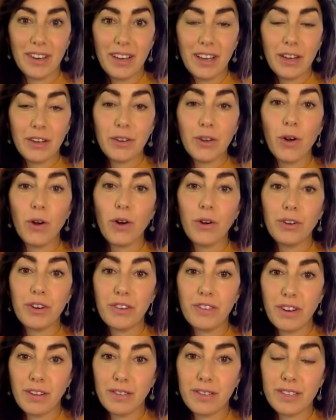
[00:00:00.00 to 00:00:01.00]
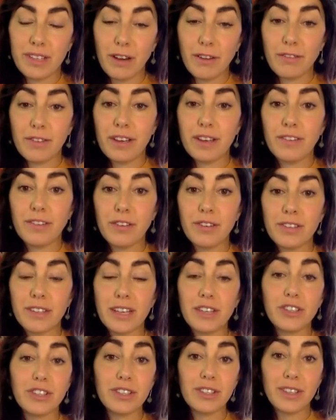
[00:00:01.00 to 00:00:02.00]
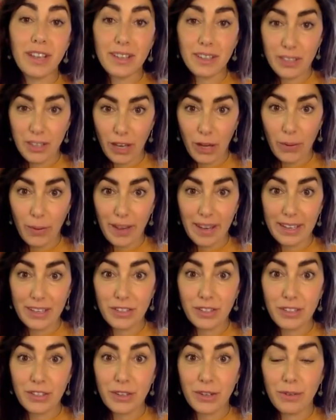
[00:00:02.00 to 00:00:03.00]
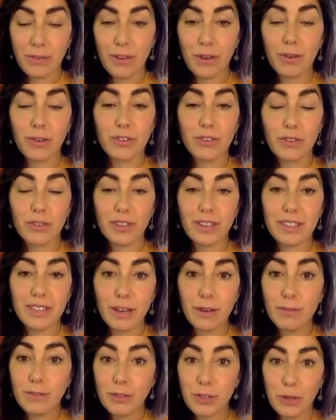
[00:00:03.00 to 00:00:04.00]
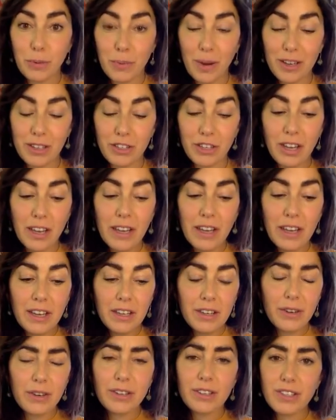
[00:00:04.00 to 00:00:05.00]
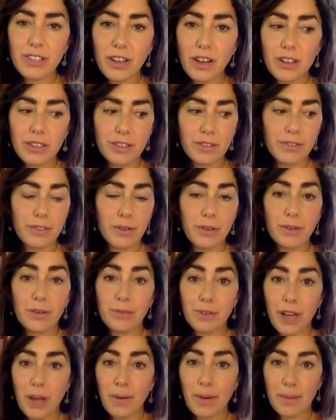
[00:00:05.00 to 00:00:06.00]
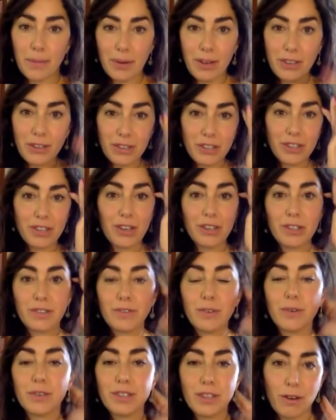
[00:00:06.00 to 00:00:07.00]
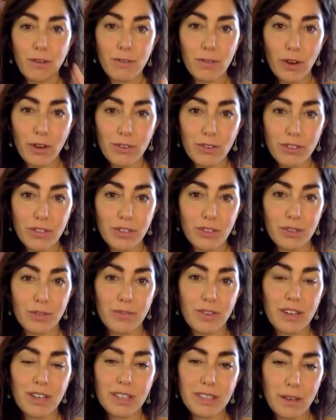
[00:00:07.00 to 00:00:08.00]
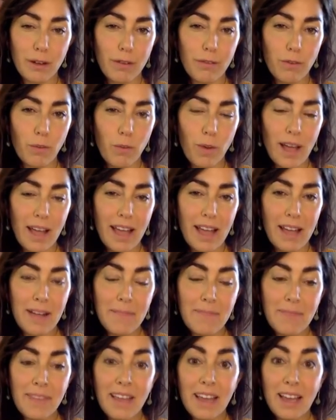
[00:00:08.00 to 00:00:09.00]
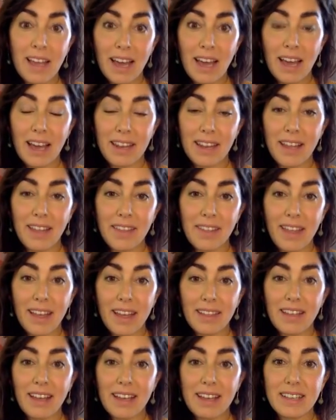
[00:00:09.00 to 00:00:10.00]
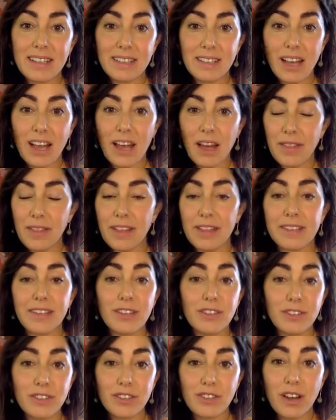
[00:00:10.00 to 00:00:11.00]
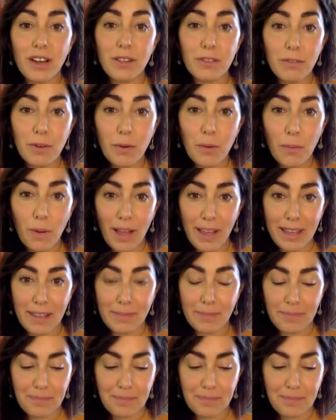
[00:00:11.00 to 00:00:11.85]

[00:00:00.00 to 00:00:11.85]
not on your own self. And if your attention does go in to focus on yourself too much, you can start to feel, you'll know it, because you start to feel self-conscious or very self-aware, and that's the attention's going the wrong way.